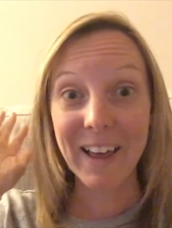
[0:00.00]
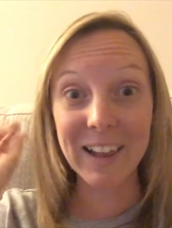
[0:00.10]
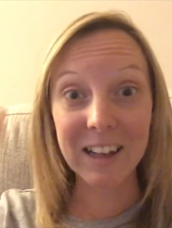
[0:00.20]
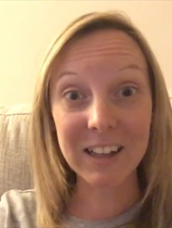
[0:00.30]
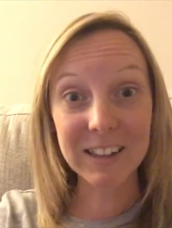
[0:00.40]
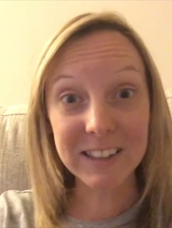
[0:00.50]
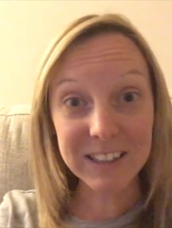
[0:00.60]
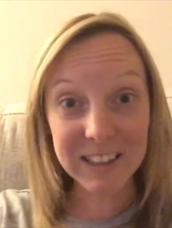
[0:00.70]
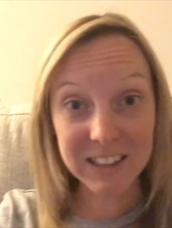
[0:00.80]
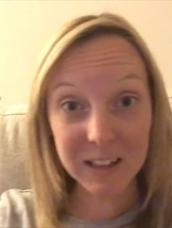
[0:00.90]
a
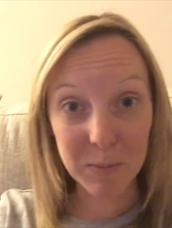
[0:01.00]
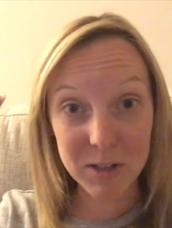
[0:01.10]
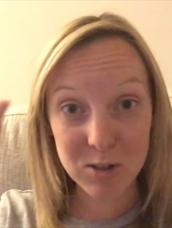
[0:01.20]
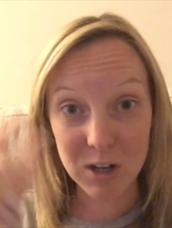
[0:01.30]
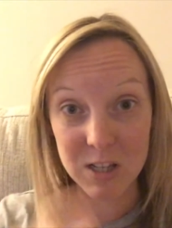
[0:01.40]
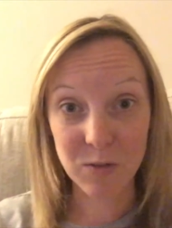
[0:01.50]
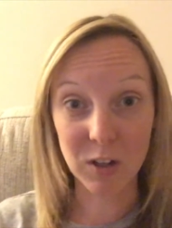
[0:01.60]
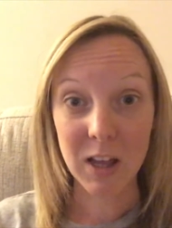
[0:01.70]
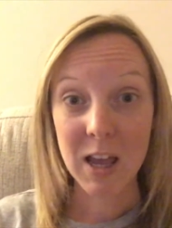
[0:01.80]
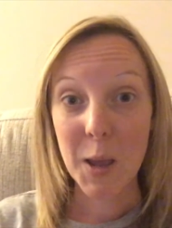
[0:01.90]
little bit
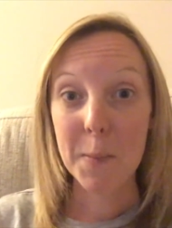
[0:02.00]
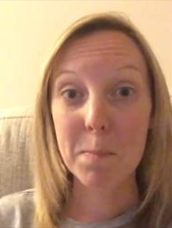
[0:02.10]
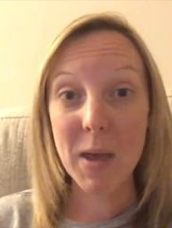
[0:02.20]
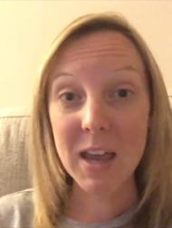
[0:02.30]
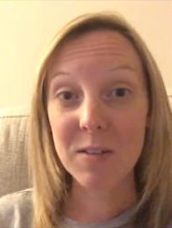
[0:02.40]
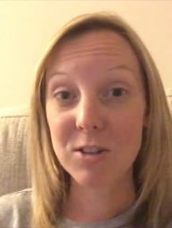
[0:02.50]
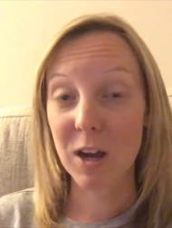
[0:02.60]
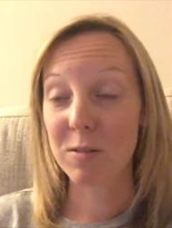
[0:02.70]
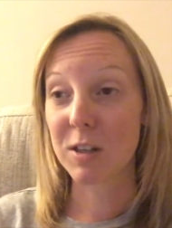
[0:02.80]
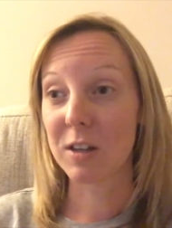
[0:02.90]
stressful. May have
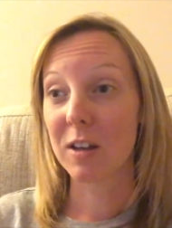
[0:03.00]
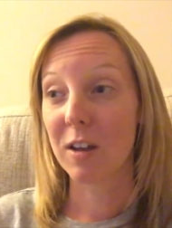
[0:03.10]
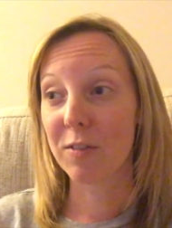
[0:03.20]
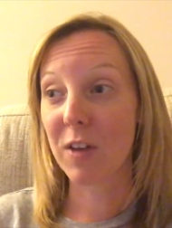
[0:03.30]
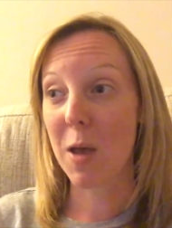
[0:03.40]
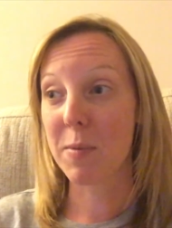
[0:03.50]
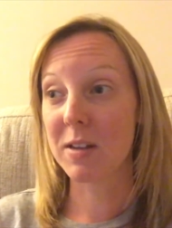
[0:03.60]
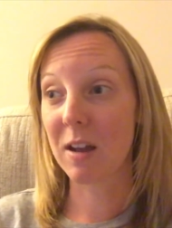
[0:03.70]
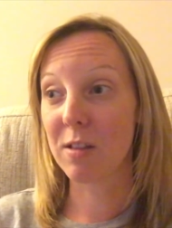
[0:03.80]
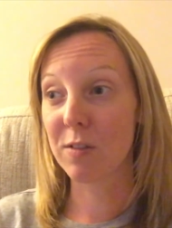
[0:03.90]
shouted a fair bit
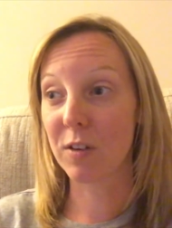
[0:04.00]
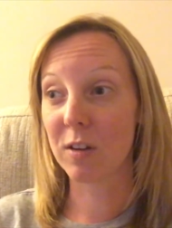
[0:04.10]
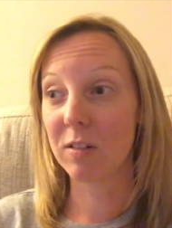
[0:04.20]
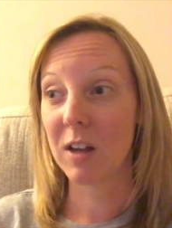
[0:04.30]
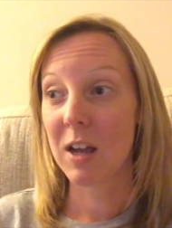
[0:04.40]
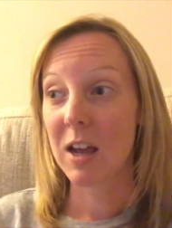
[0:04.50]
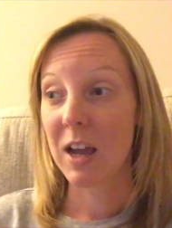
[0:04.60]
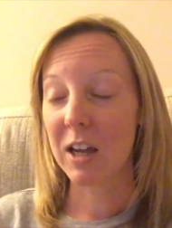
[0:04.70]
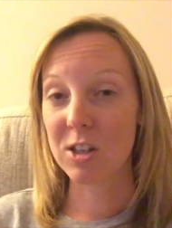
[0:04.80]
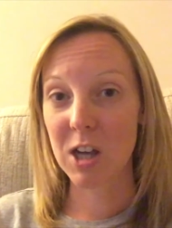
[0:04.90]
down the phone
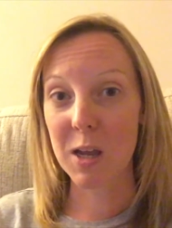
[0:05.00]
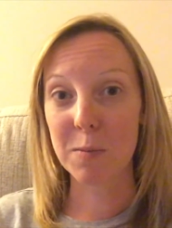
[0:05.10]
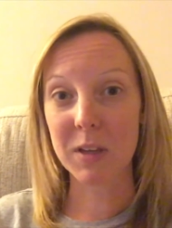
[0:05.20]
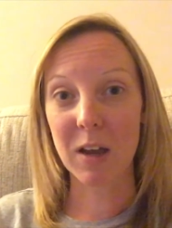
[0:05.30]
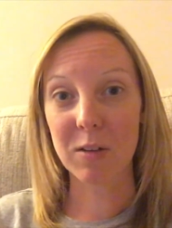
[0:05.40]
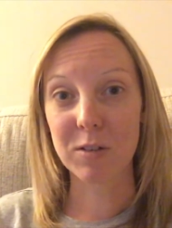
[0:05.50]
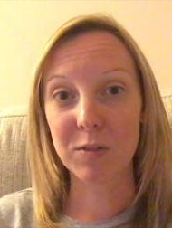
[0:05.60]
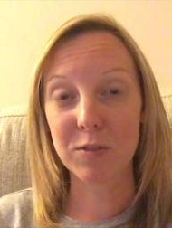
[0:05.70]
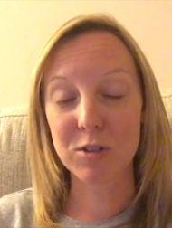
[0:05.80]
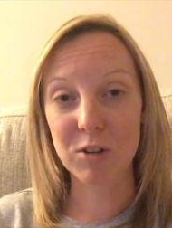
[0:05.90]
at James out of
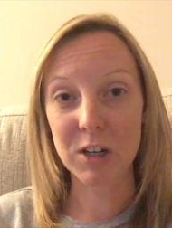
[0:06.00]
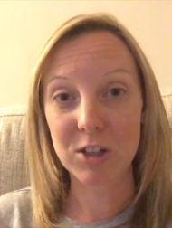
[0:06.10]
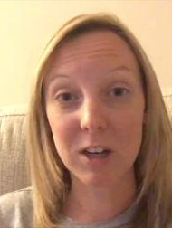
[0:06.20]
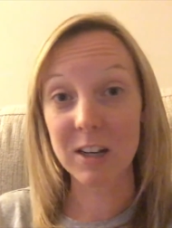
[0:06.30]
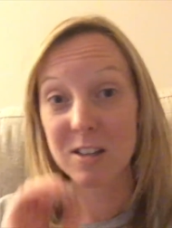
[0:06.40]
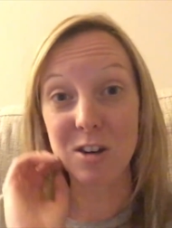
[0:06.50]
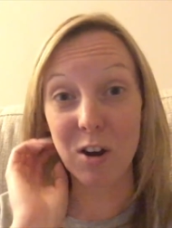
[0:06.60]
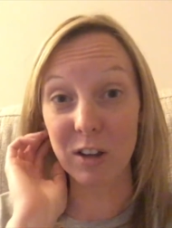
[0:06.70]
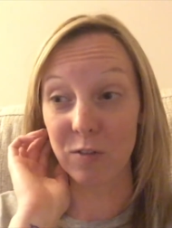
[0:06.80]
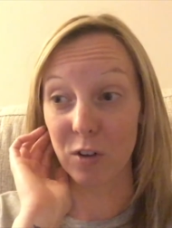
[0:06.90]
frustration, and it's
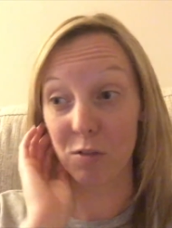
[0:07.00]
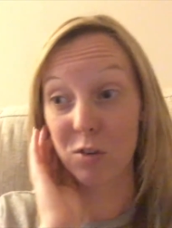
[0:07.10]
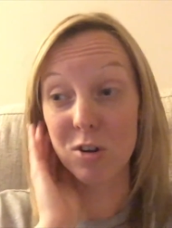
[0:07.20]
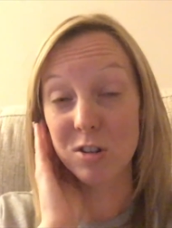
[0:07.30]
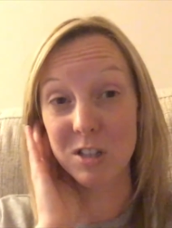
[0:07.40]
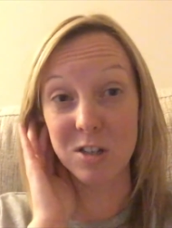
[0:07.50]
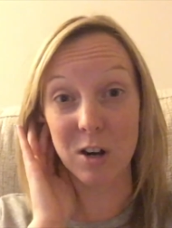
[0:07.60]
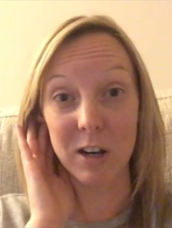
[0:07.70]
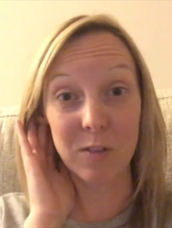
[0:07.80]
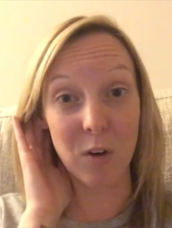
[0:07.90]
not his fault. Of course it's
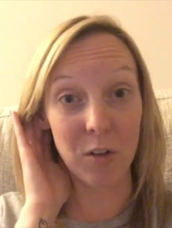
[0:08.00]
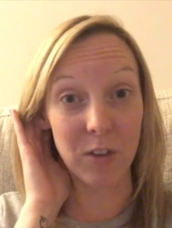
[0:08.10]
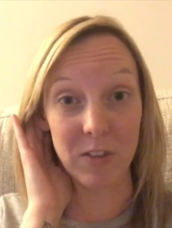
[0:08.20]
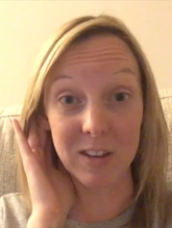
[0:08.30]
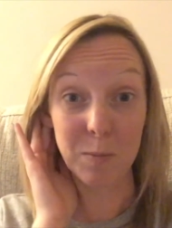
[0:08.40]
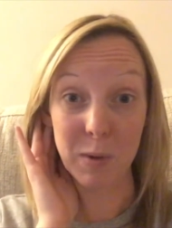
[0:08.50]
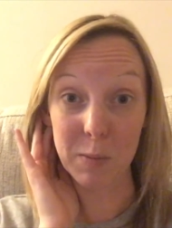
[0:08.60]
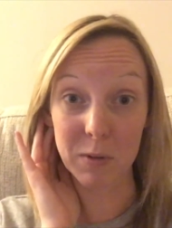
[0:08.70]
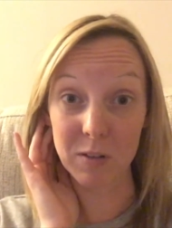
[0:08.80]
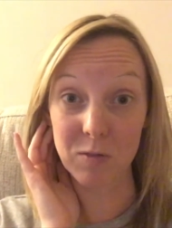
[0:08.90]
not his fault that these
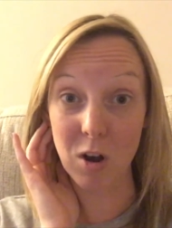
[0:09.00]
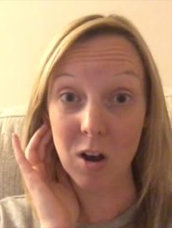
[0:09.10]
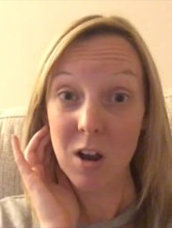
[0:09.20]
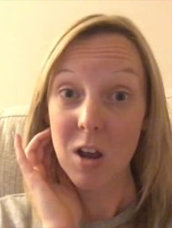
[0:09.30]
people have not